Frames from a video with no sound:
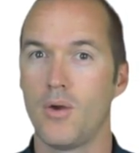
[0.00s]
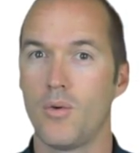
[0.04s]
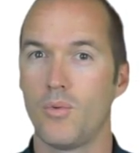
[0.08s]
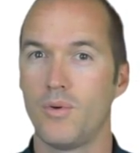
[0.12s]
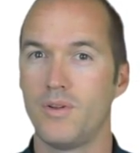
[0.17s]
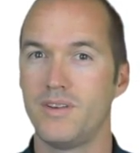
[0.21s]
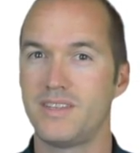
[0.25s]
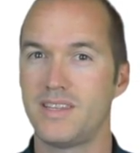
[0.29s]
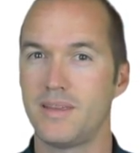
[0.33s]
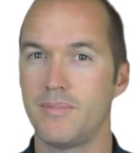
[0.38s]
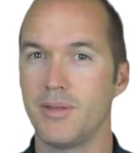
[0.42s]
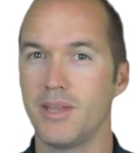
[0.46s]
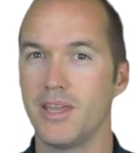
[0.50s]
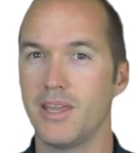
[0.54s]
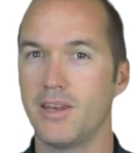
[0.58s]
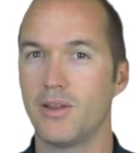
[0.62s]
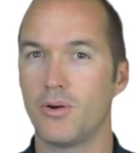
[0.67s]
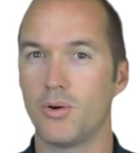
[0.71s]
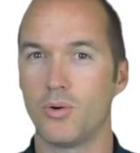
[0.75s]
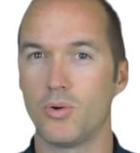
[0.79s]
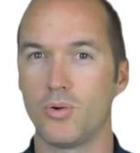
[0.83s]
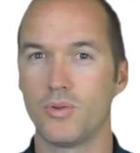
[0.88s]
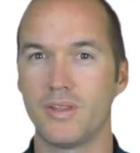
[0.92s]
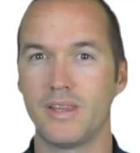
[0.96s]
When dimming an
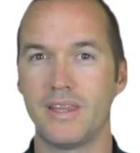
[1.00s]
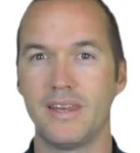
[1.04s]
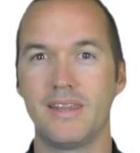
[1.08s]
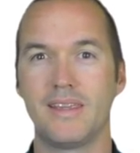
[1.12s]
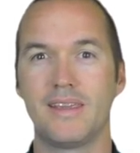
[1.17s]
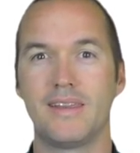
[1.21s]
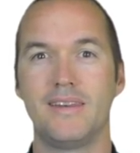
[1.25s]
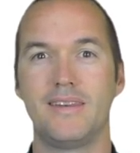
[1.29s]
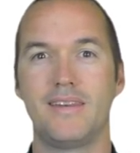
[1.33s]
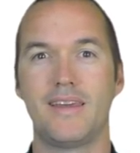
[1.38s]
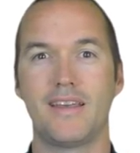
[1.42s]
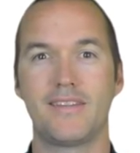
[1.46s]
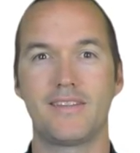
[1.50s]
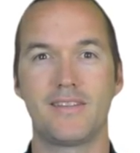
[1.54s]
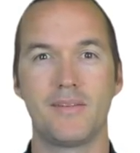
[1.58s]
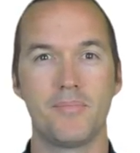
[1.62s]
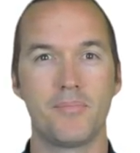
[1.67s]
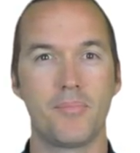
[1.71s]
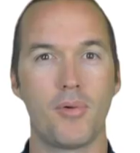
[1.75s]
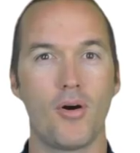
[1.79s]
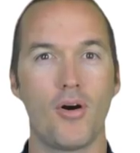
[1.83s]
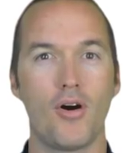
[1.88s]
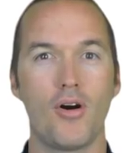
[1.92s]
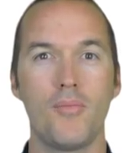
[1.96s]
old
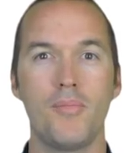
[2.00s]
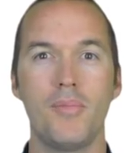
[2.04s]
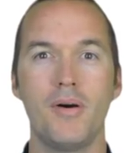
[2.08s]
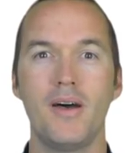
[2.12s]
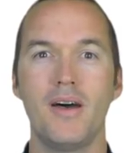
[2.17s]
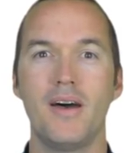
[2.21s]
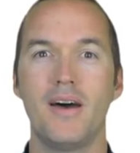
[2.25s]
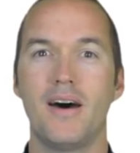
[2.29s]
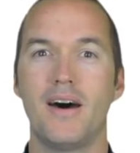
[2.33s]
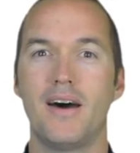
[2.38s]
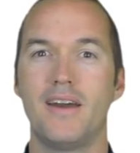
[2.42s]
incandescent bulb,